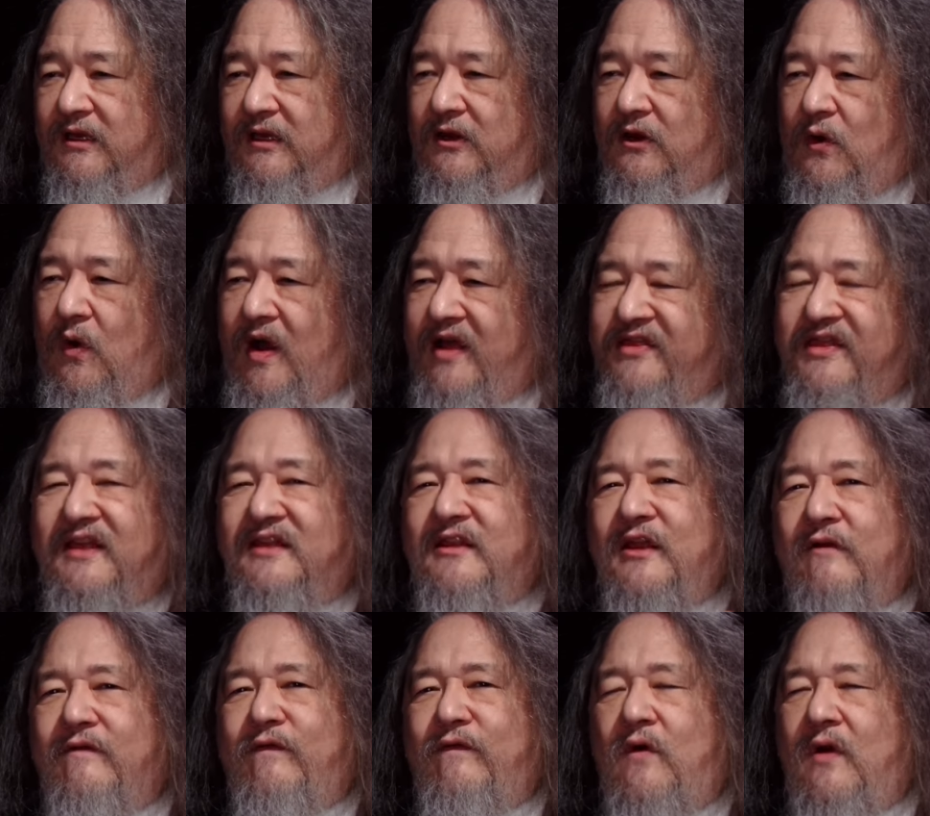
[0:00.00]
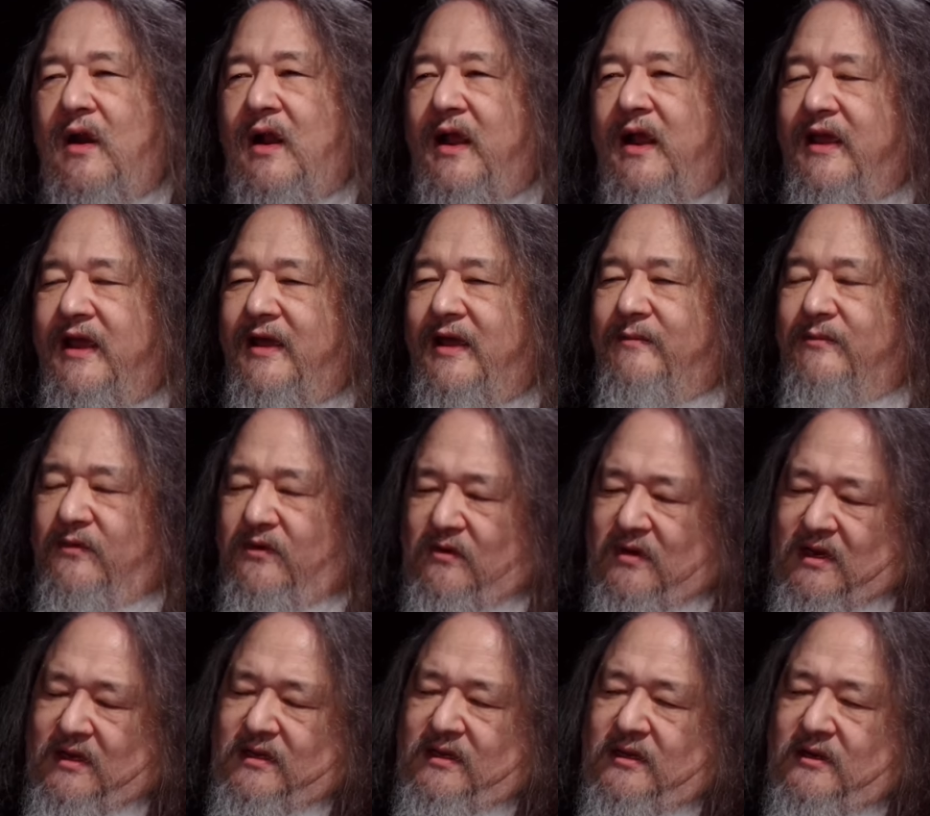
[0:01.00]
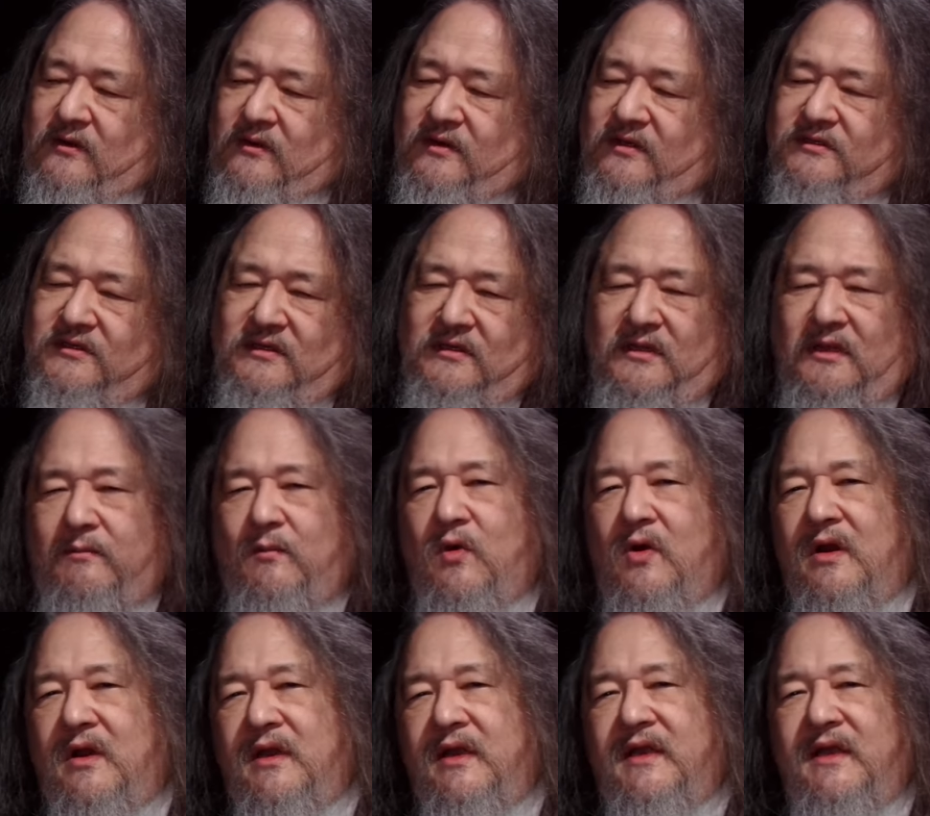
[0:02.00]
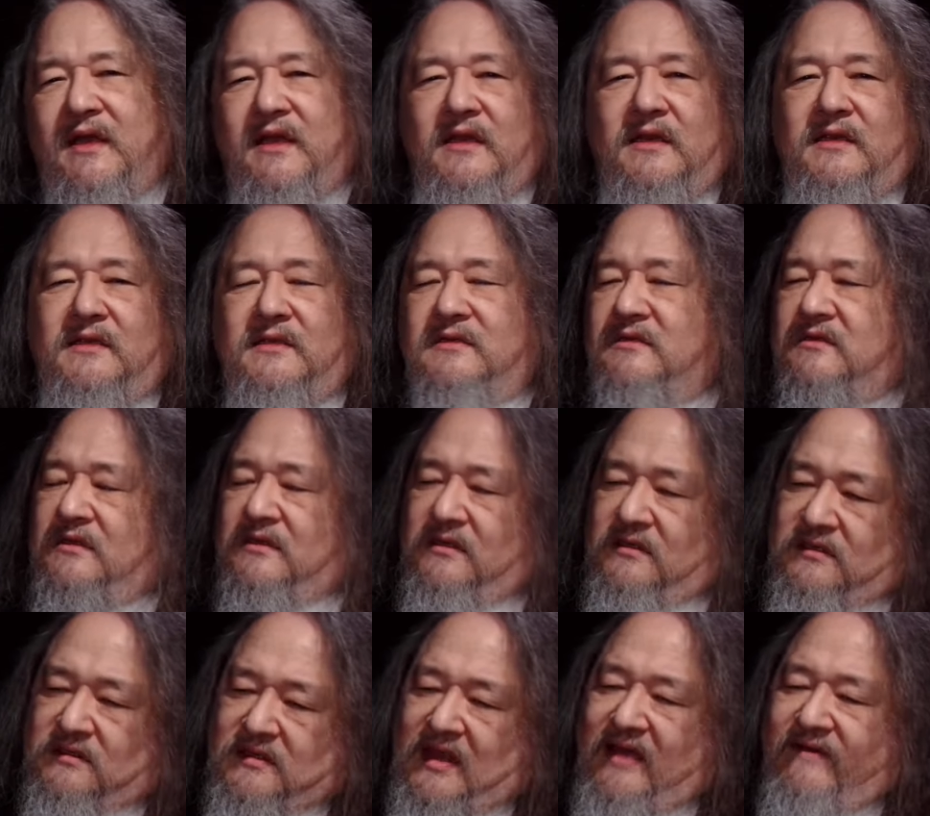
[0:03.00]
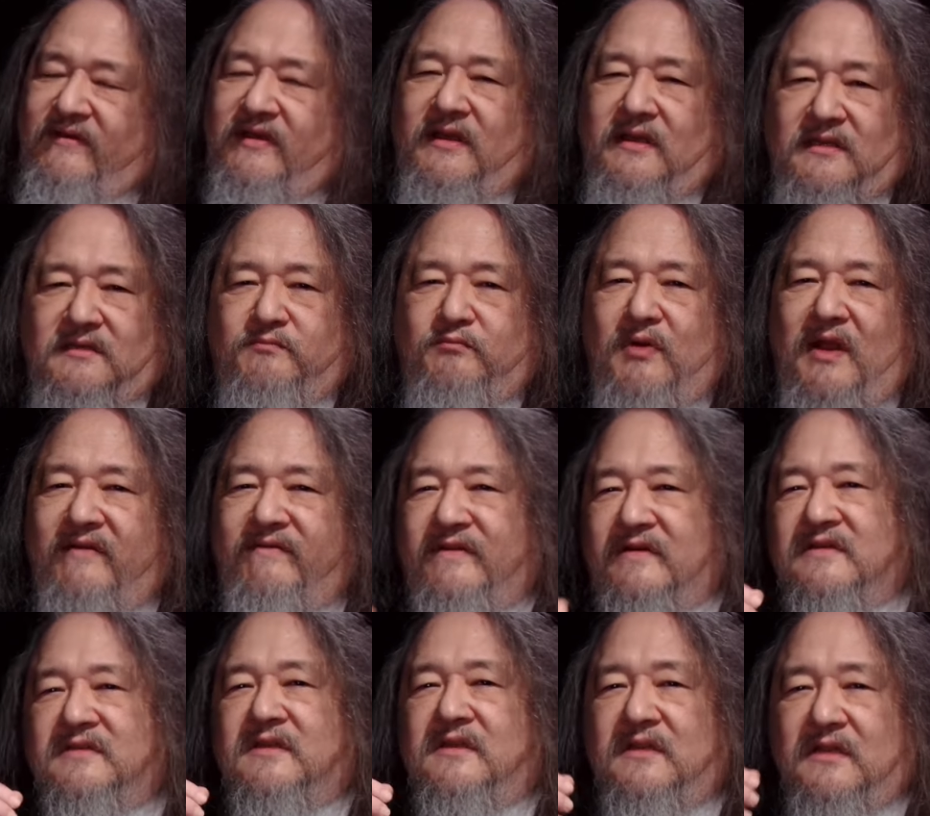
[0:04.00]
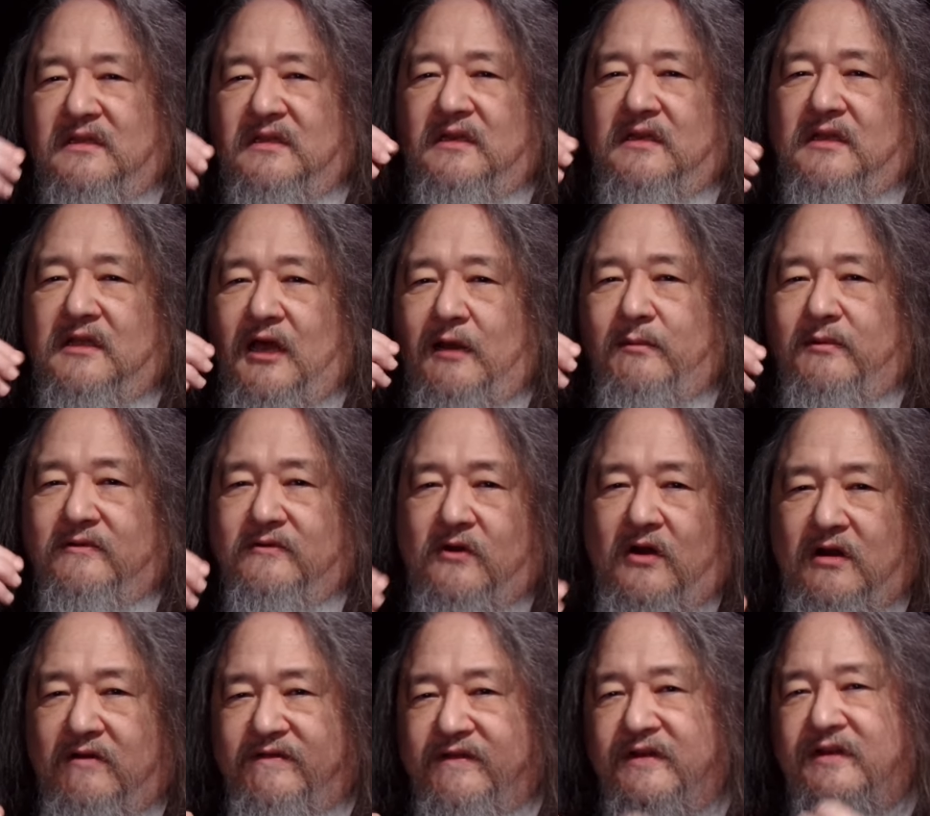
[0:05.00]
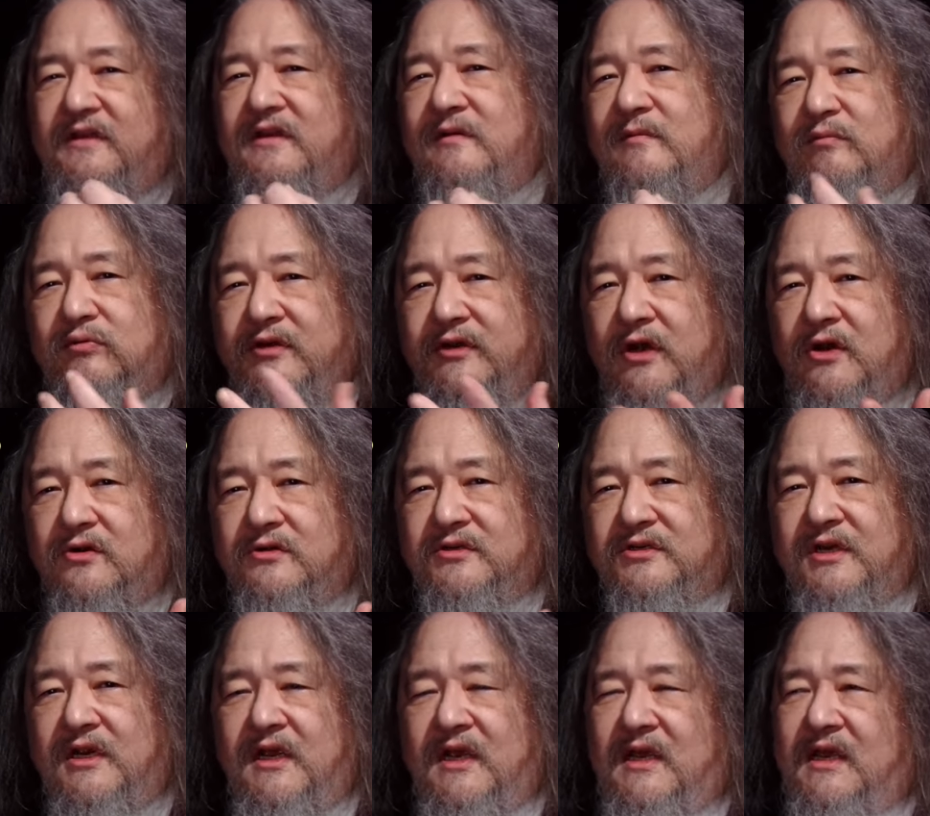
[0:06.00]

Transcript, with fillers: You know, I think therefore I am. You know, like, you know, it's in the morning, and he's he's having his breakfast and a little cup of coffee and a brioche,